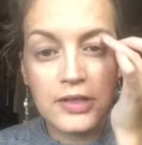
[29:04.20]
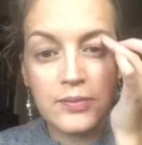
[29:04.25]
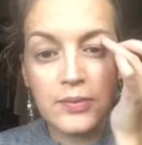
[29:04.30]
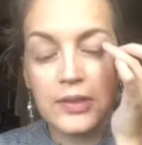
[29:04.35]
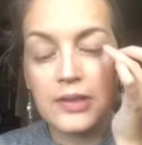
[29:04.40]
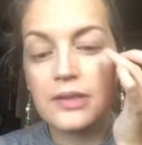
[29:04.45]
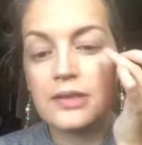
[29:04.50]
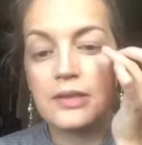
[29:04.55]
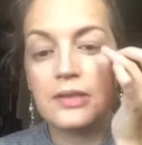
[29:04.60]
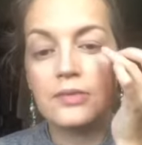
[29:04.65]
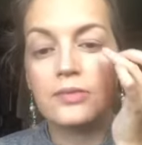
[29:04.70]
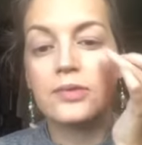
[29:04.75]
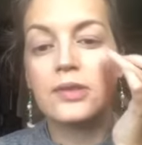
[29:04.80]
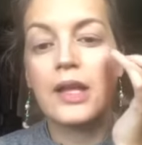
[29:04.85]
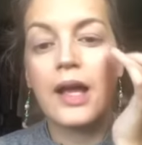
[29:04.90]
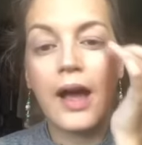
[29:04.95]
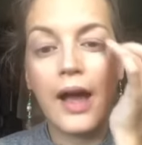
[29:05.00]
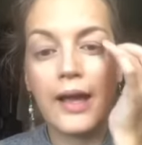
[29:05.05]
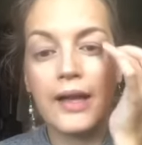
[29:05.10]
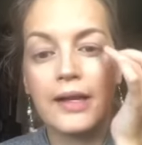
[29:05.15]
because it will
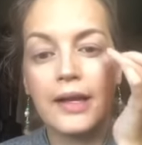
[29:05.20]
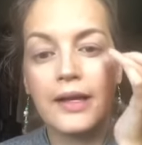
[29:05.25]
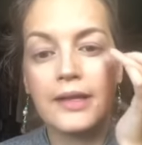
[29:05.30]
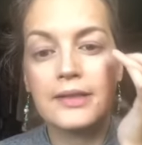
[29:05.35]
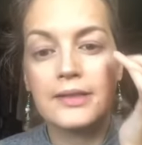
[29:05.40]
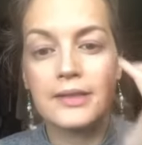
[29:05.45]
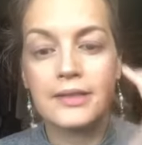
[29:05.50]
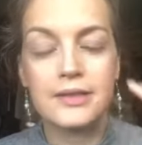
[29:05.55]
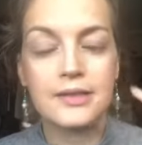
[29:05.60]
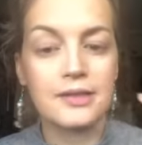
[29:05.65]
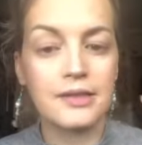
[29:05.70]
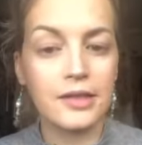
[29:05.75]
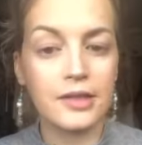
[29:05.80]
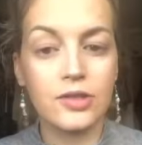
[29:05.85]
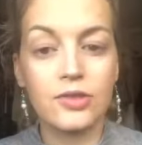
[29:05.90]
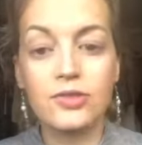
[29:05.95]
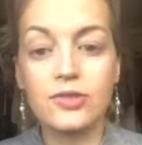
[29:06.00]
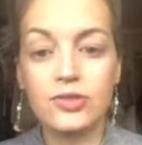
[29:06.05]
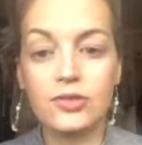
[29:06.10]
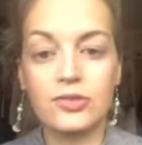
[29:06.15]
highlight it, and I
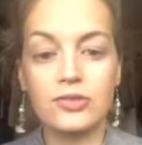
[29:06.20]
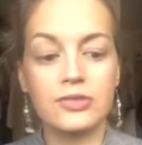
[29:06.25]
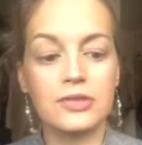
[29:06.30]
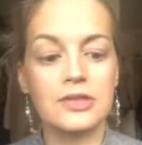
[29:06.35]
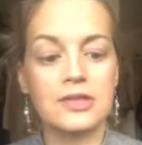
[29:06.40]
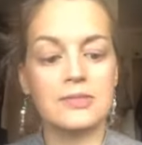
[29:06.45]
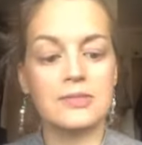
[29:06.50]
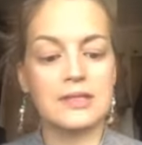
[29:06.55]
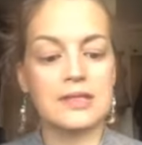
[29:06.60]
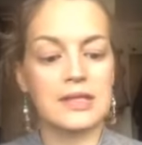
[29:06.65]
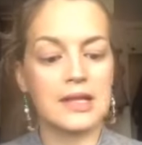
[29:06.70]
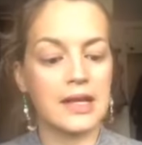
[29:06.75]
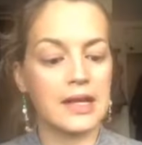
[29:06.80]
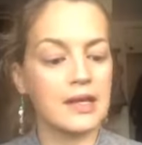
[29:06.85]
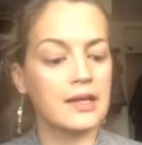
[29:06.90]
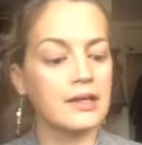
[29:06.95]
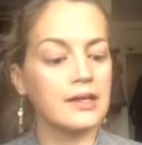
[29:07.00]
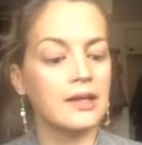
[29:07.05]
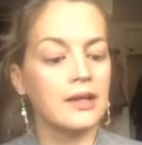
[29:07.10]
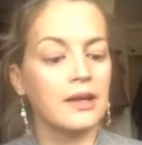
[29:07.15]
used to do this mistake
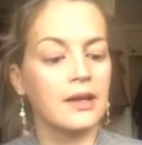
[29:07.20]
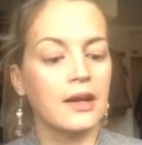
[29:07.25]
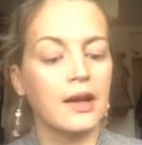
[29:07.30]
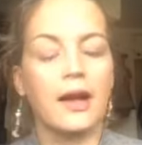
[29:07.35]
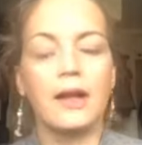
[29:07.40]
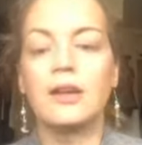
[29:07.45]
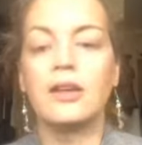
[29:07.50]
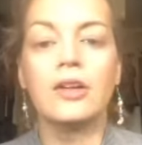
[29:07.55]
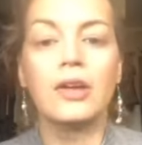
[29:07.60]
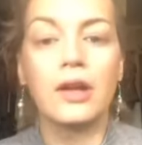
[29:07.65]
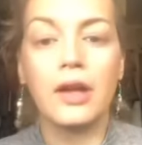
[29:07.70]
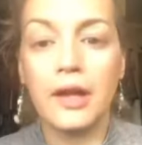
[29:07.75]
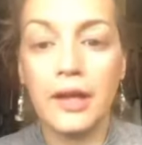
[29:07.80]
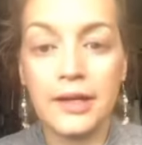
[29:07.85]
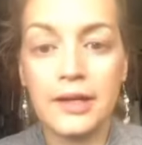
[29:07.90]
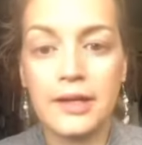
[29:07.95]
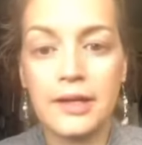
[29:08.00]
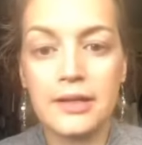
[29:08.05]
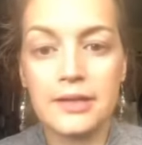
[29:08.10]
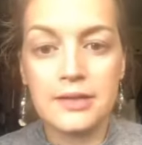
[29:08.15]
and look
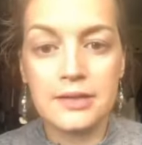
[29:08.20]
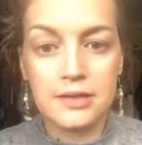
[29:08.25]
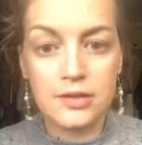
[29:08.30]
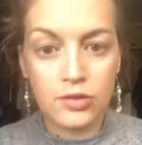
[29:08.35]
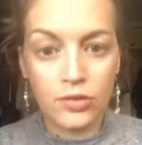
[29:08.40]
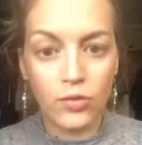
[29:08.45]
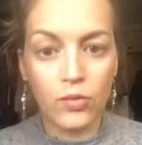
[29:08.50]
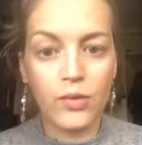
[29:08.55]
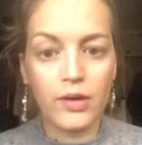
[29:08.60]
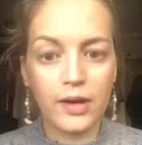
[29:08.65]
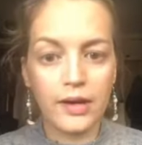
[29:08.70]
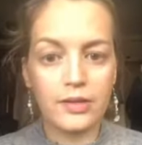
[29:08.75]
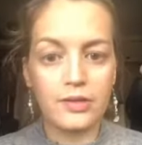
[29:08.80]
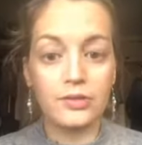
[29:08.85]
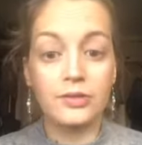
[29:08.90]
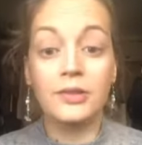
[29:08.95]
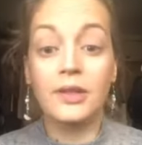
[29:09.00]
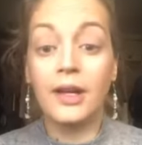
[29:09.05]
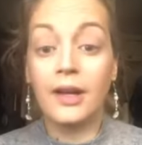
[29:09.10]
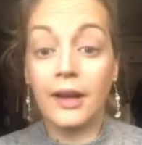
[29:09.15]
hideous. So what I do,
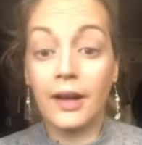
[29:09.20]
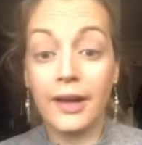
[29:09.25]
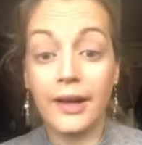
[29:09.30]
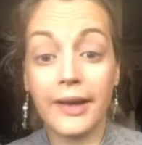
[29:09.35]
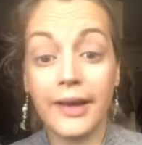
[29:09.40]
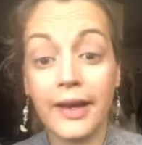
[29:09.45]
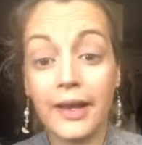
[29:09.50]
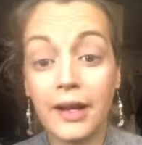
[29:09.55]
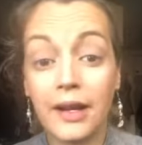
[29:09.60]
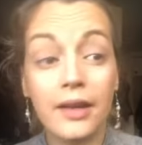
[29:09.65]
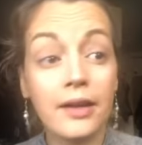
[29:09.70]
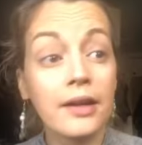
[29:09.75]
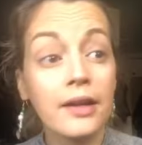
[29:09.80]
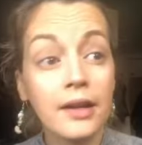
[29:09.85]
again, I